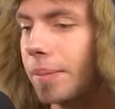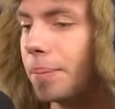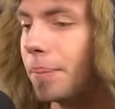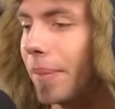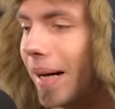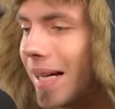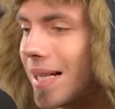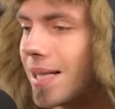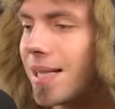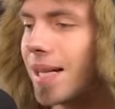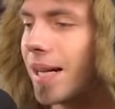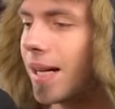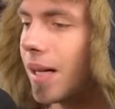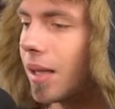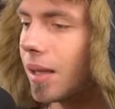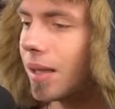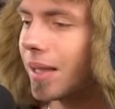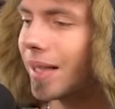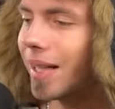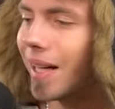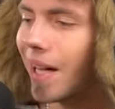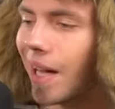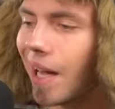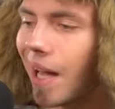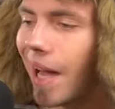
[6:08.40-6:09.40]

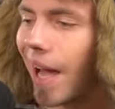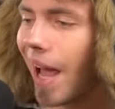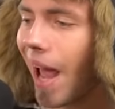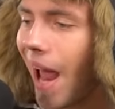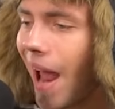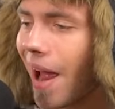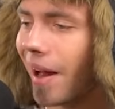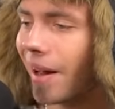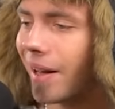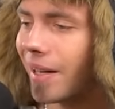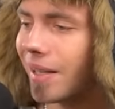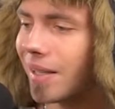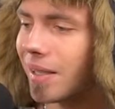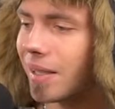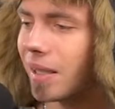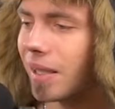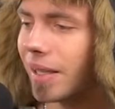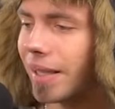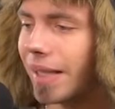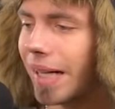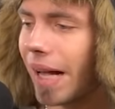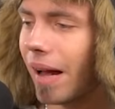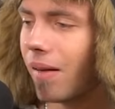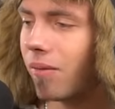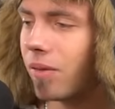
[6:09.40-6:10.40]
basically. And
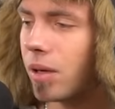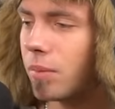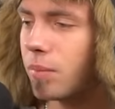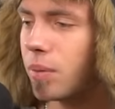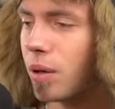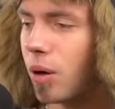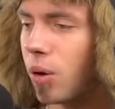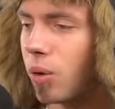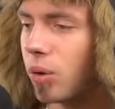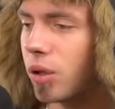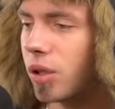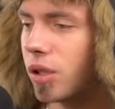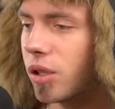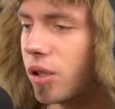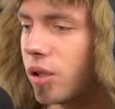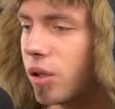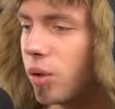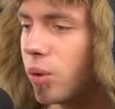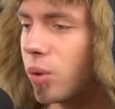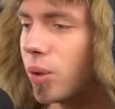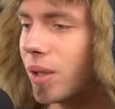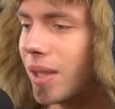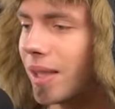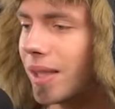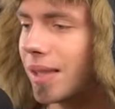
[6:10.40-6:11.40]
yeah, we broke
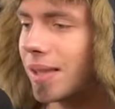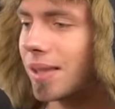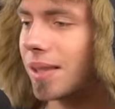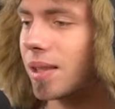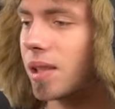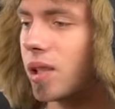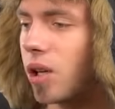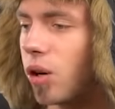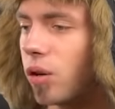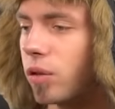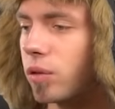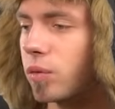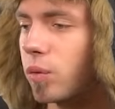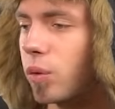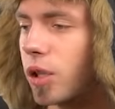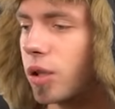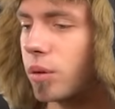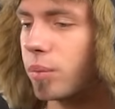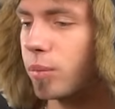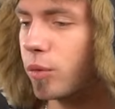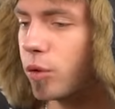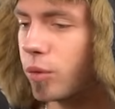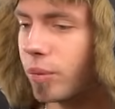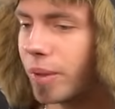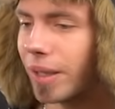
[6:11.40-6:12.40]
through these
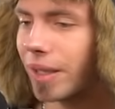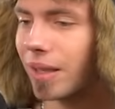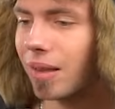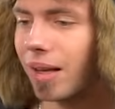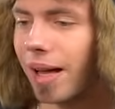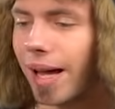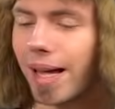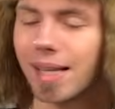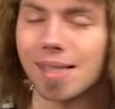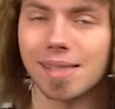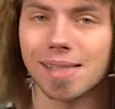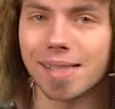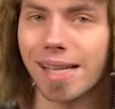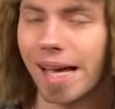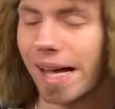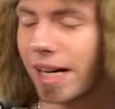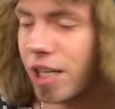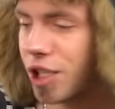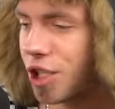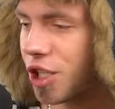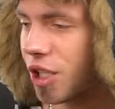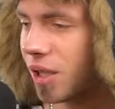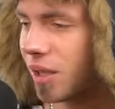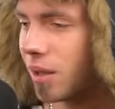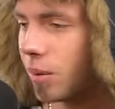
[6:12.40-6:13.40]
downward moving lines
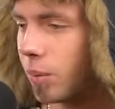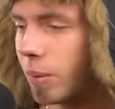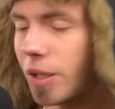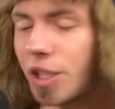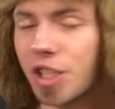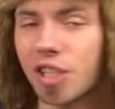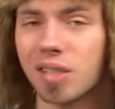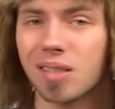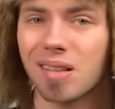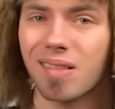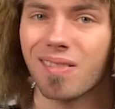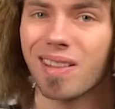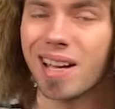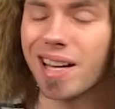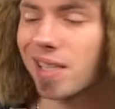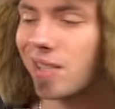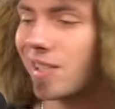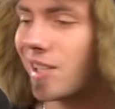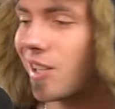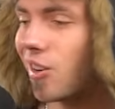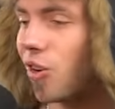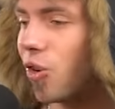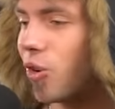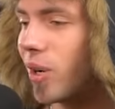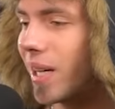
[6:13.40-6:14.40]
actually, which is a very
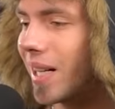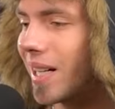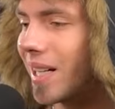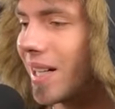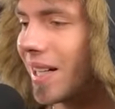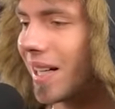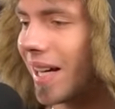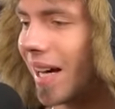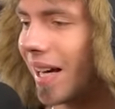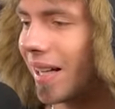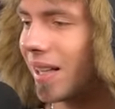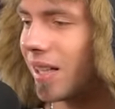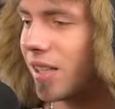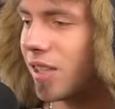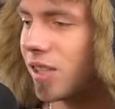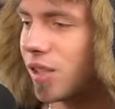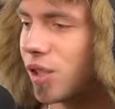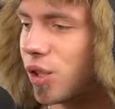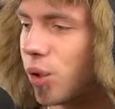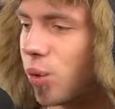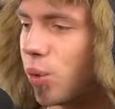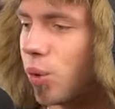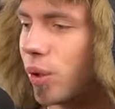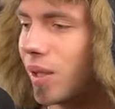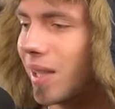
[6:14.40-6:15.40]
strong indicator.
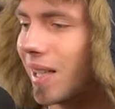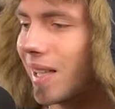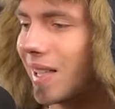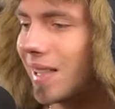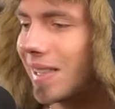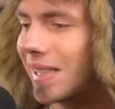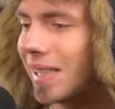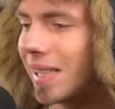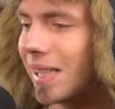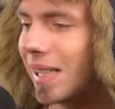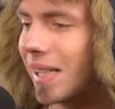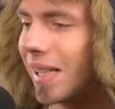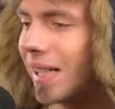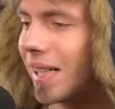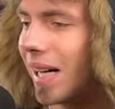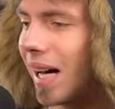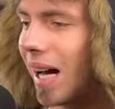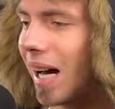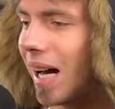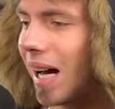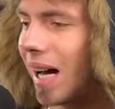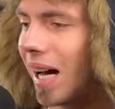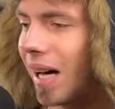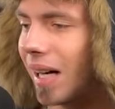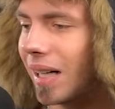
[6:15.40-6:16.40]
So there is a
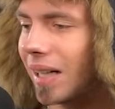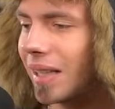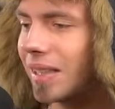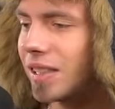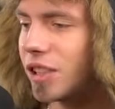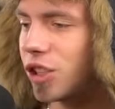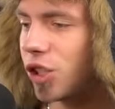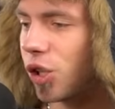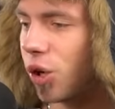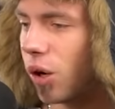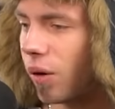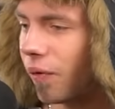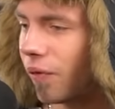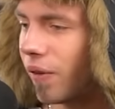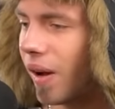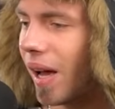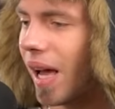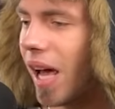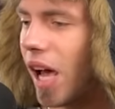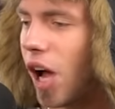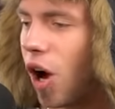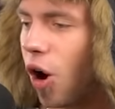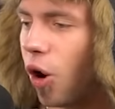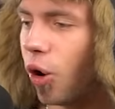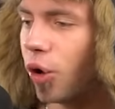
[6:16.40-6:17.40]
reserve
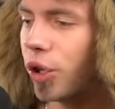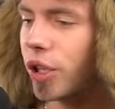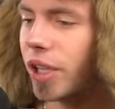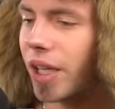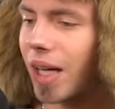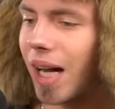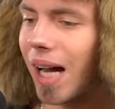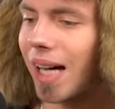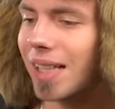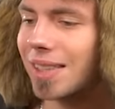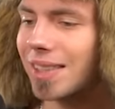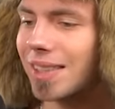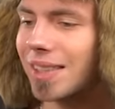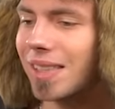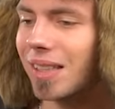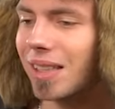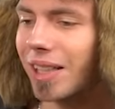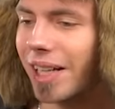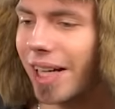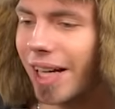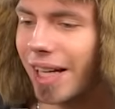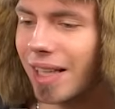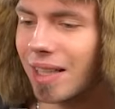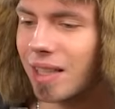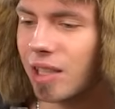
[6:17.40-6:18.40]
on the
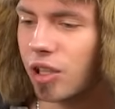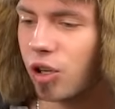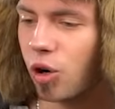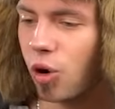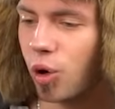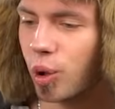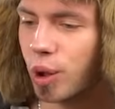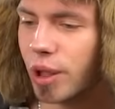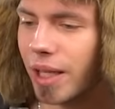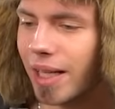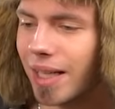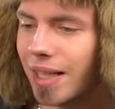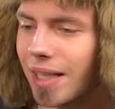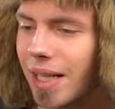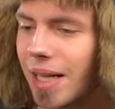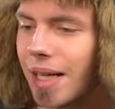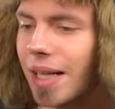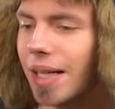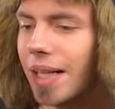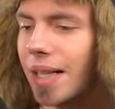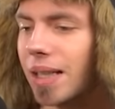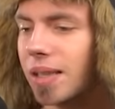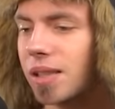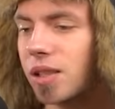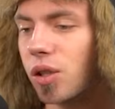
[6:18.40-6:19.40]
oscillator. Okay,
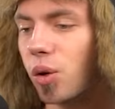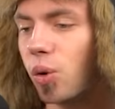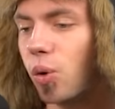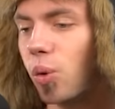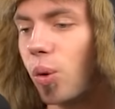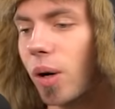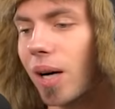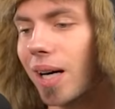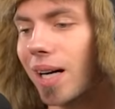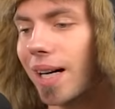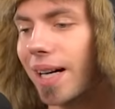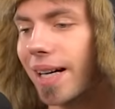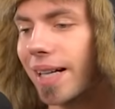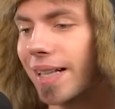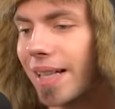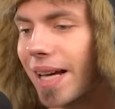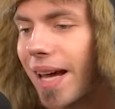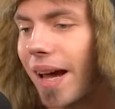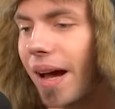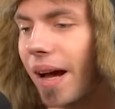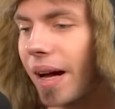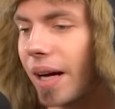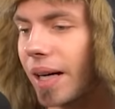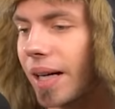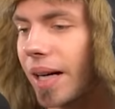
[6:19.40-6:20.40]
so
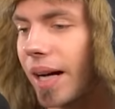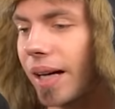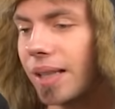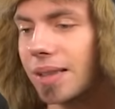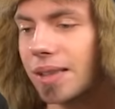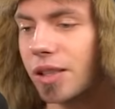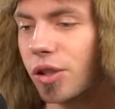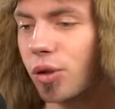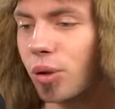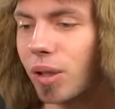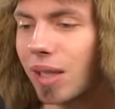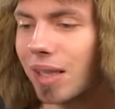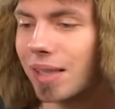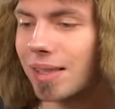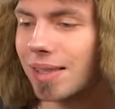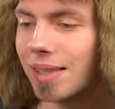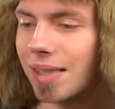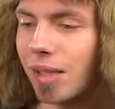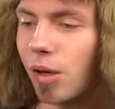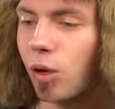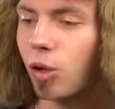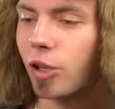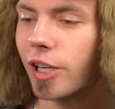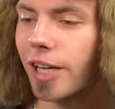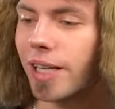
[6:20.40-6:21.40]
yeah, as you can
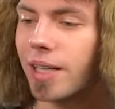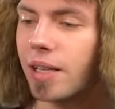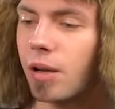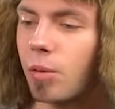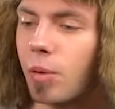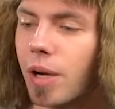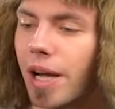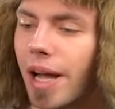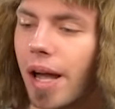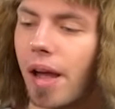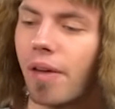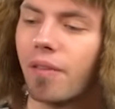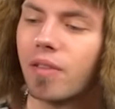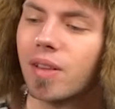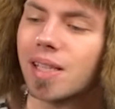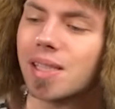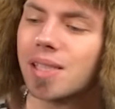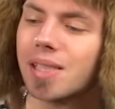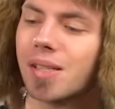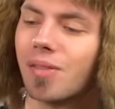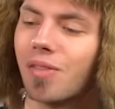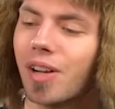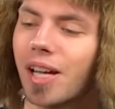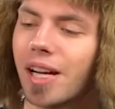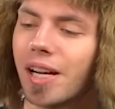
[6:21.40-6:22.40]
see already, we have
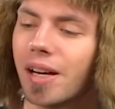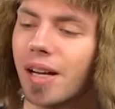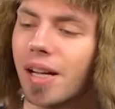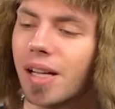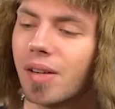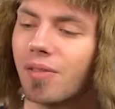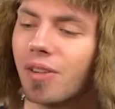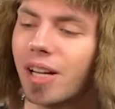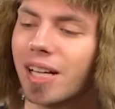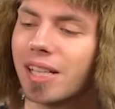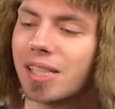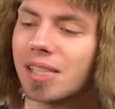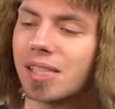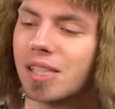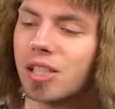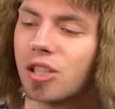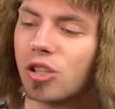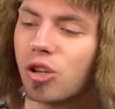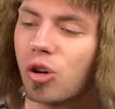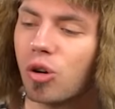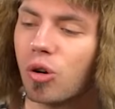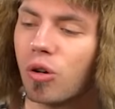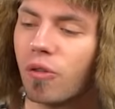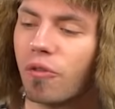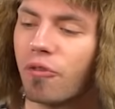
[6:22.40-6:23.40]
this very
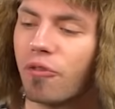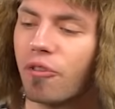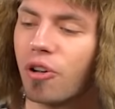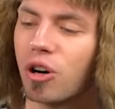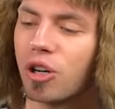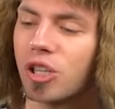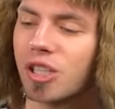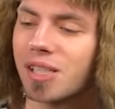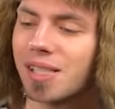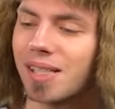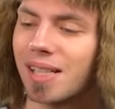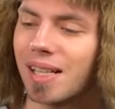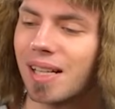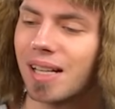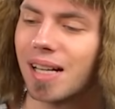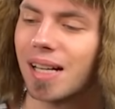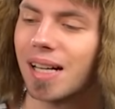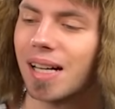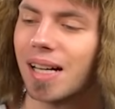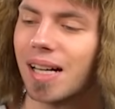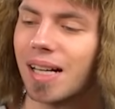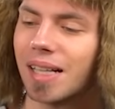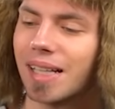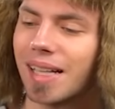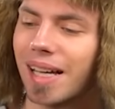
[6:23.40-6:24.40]
strong first
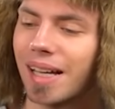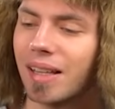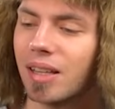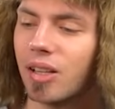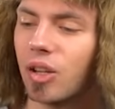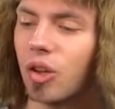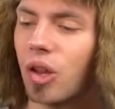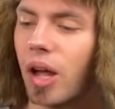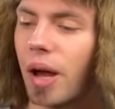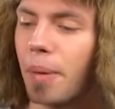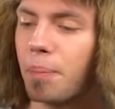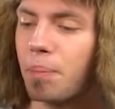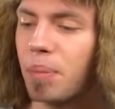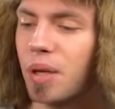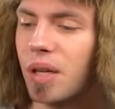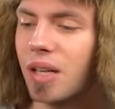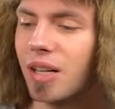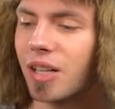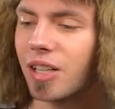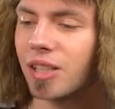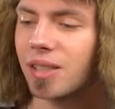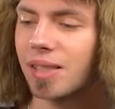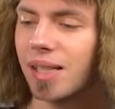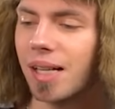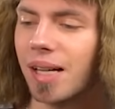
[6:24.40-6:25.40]
candle
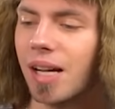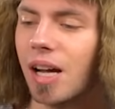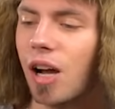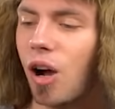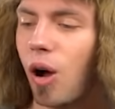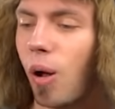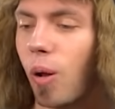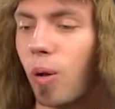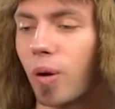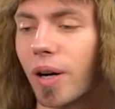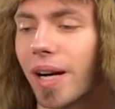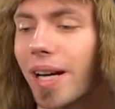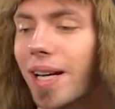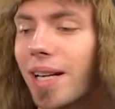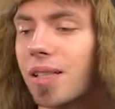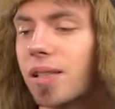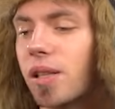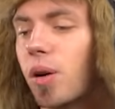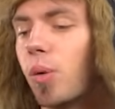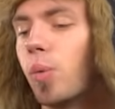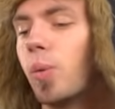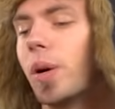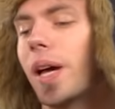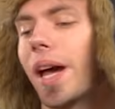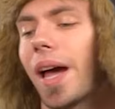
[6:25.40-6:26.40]
appeared already.
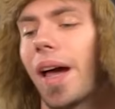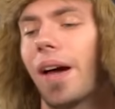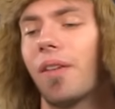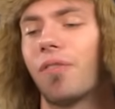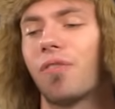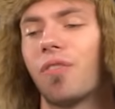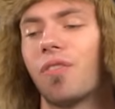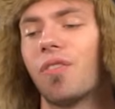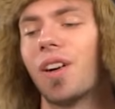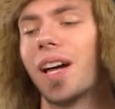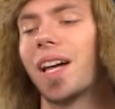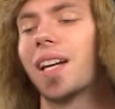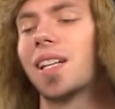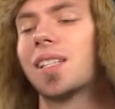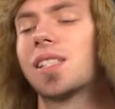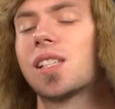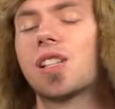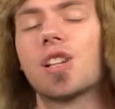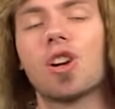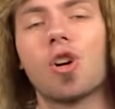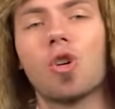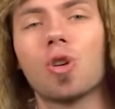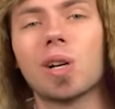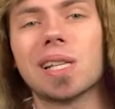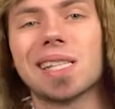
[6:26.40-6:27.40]
So we have very
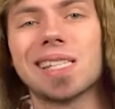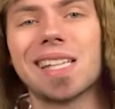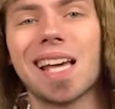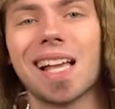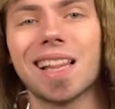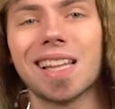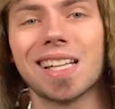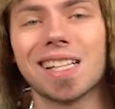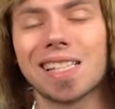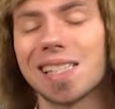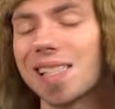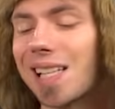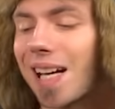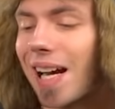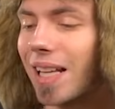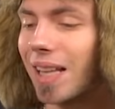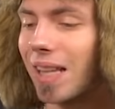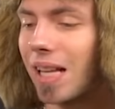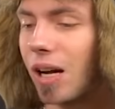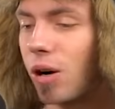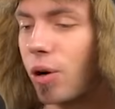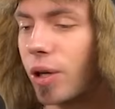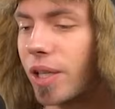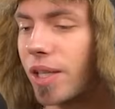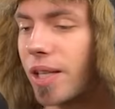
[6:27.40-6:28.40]
strong sellers
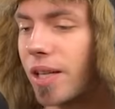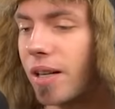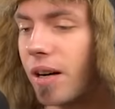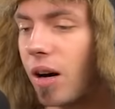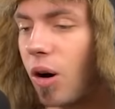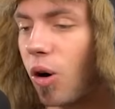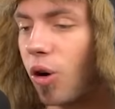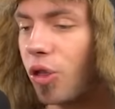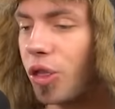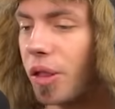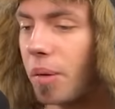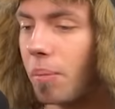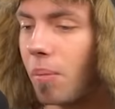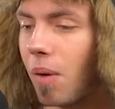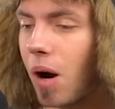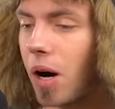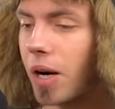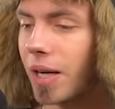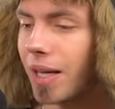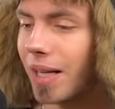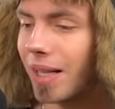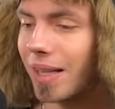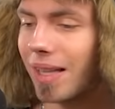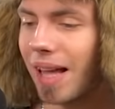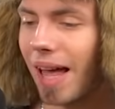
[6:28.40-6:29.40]
right now here on the
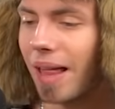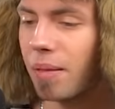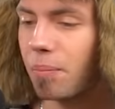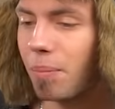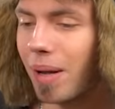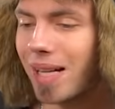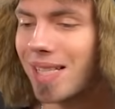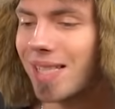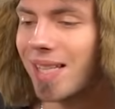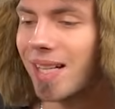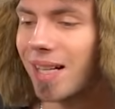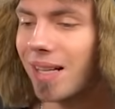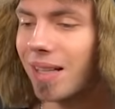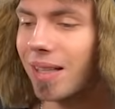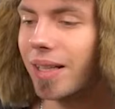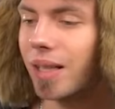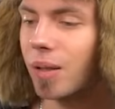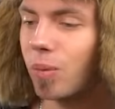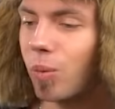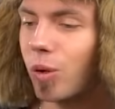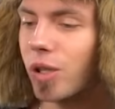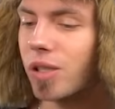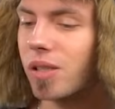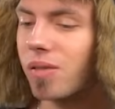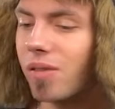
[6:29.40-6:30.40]
market, and basically
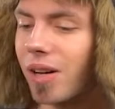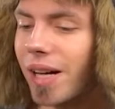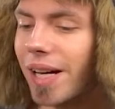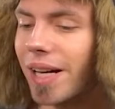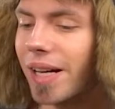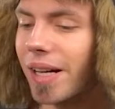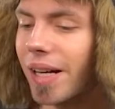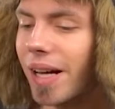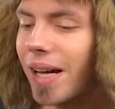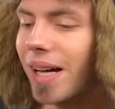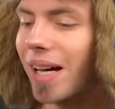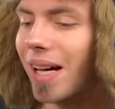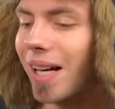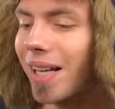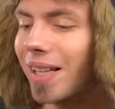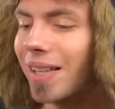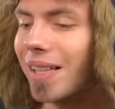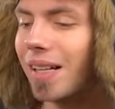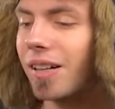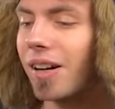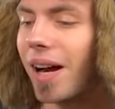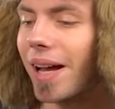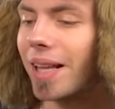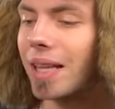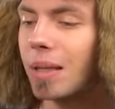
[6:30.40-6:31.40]
it was very
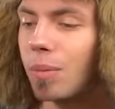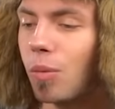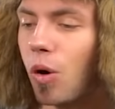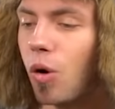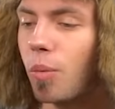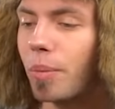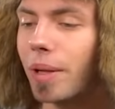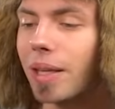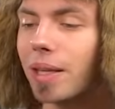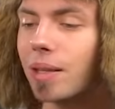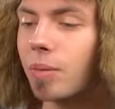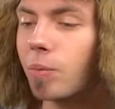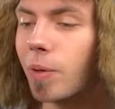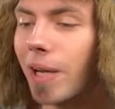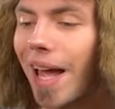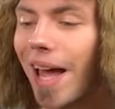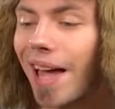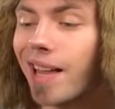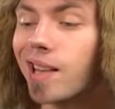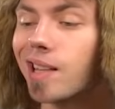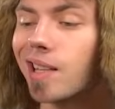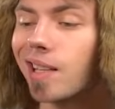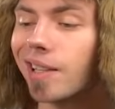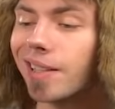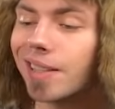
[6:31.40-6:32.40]
the right moment we
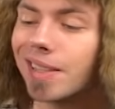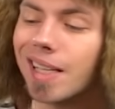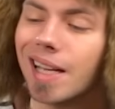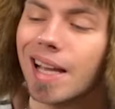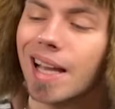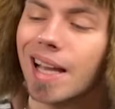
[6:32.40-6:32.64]
entered